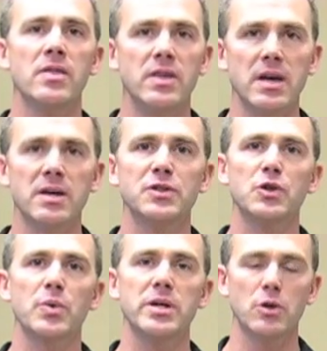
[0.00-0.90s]
the ends
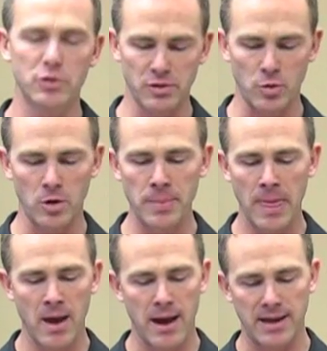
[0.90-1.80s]
are reusable.
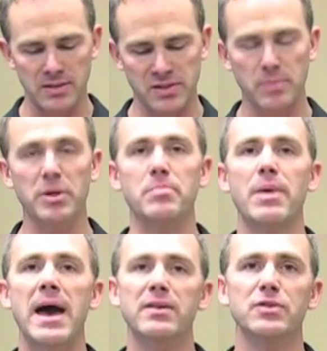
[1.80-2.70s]
I can simply
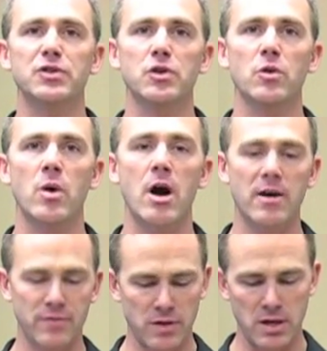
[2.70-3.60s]
back the screw
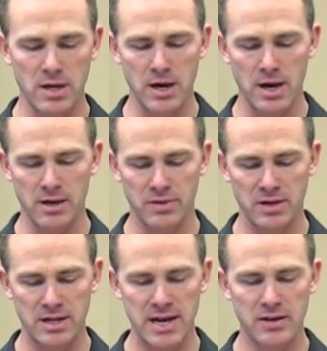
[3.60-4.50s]
off the, uh, the
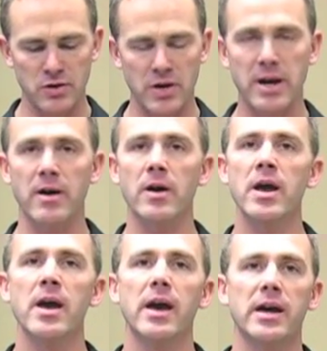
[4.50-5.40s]
connector here
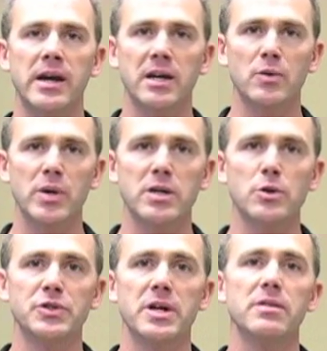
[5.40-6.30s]
and I can
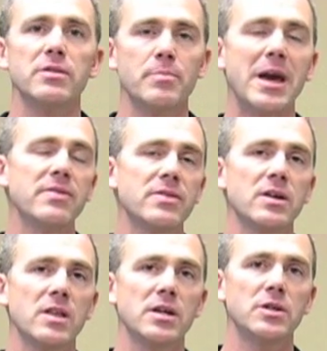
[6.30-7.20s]
reuse it. The main
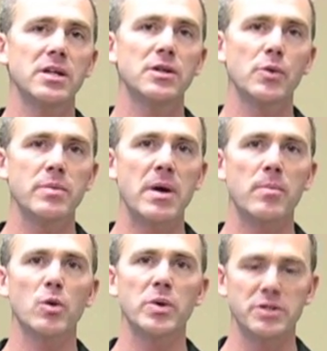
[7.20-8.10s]
thing that you need to
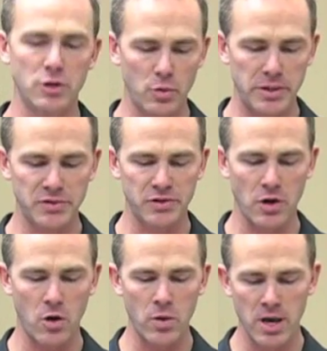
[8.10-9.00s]
remember when doing
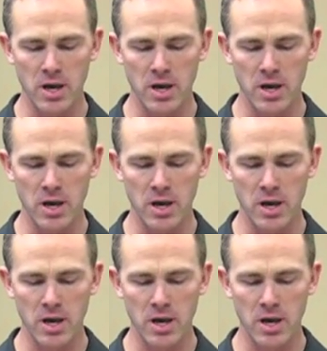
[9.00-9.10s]
so